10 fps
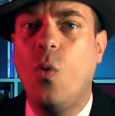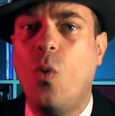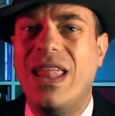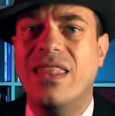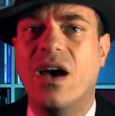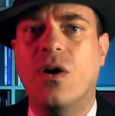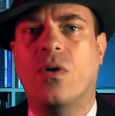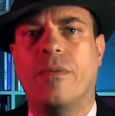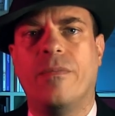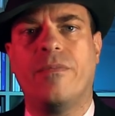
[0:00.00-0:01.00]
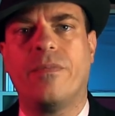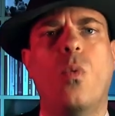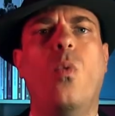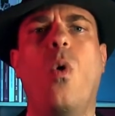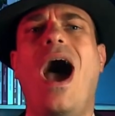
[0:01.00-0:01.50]
window.
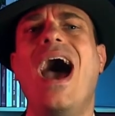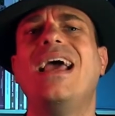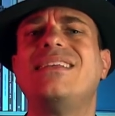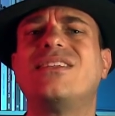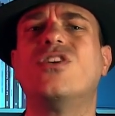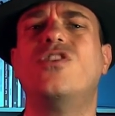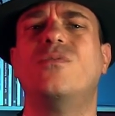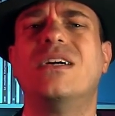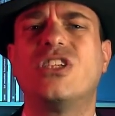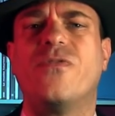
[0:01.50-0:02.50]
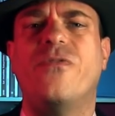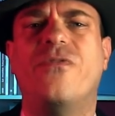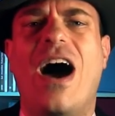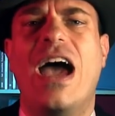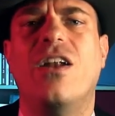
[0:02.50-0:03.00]
Why so much
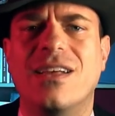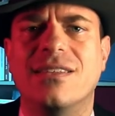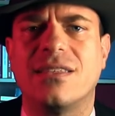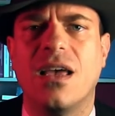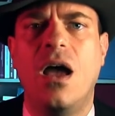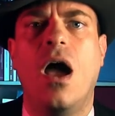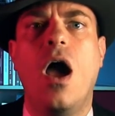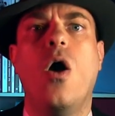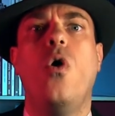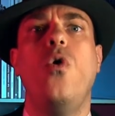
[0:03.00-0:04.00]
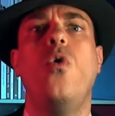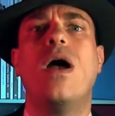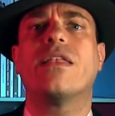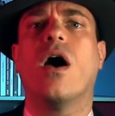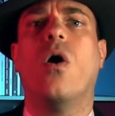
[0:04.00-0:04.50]
violence? Who
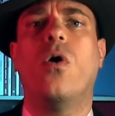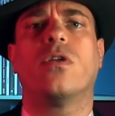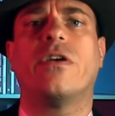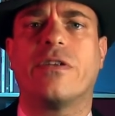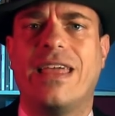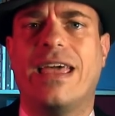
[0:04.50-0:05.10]
had ordered